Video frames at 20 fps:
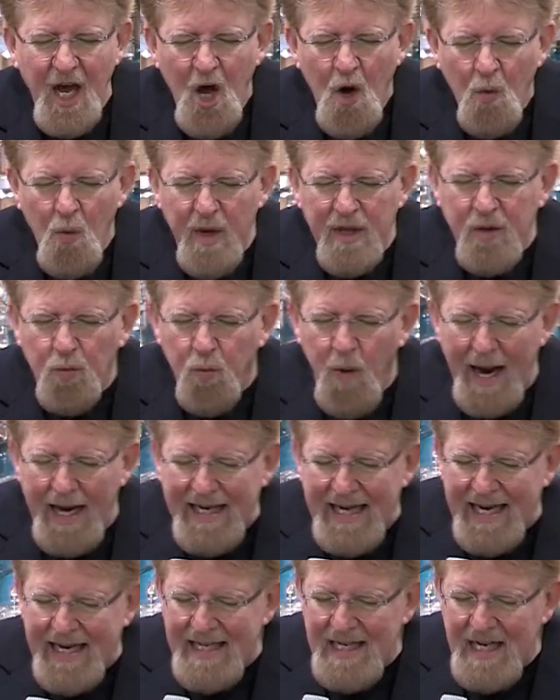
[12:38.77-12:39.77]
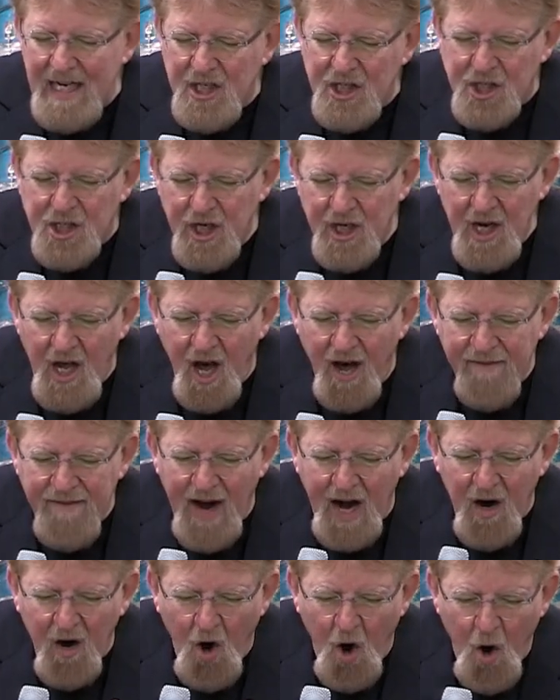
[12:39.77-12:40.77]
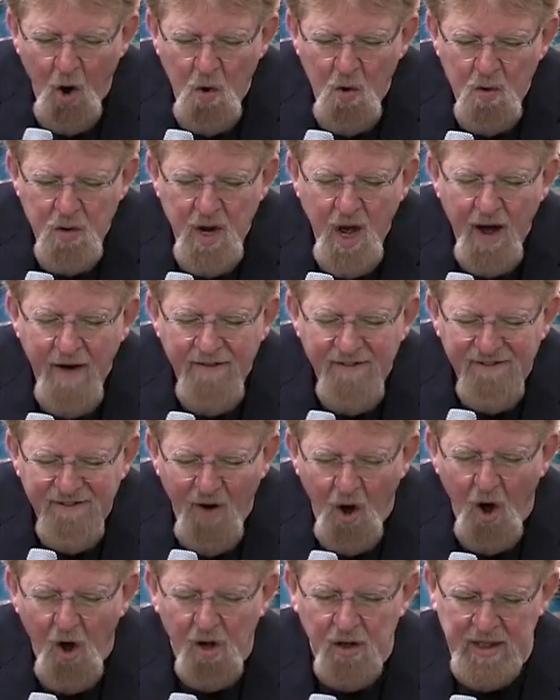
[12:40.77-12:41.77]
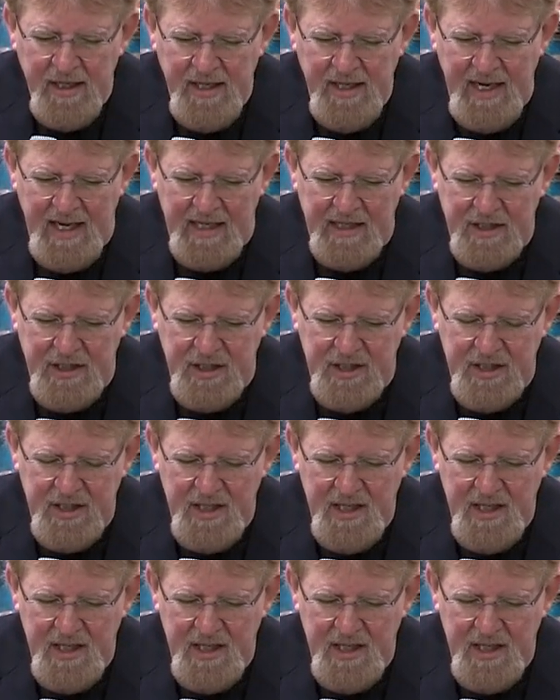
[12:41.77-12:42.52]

with recognition of our own fallenness.